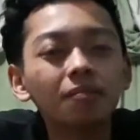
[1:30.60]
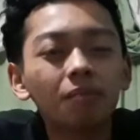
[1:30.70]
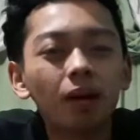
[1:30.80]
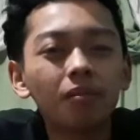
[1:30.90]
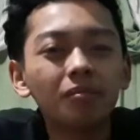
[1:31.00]

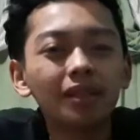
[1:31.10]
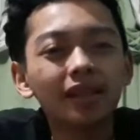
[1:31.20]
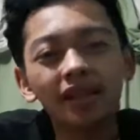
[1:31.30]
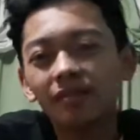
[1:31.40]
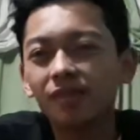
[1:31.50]

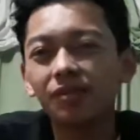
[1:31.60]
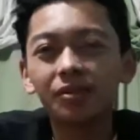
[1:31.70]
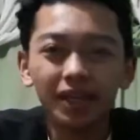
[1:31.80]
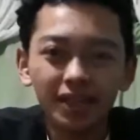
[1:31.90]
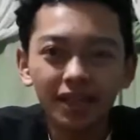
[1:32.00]
probably a review
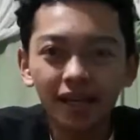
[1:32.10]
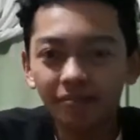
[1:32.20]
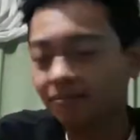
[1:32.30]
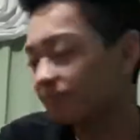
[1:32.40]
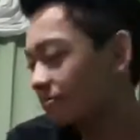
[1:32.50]
next
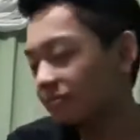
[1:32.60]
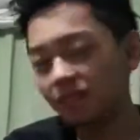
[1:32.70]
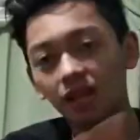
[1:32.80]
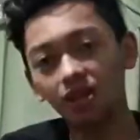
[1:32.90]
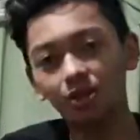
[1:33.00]
time.
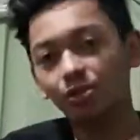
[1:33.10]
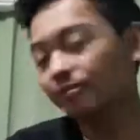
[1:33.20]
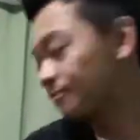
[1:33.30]
Not sure.